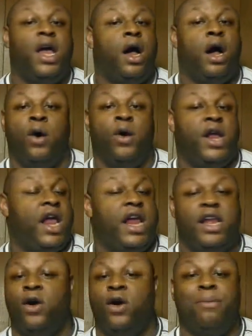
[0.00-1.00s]
Oh,
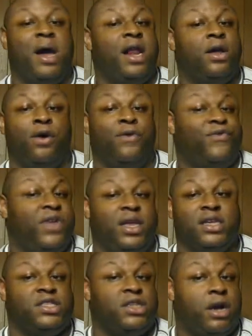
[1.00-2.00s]
ain't nobody going to
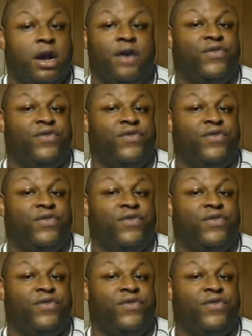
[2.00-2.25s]
feel sorry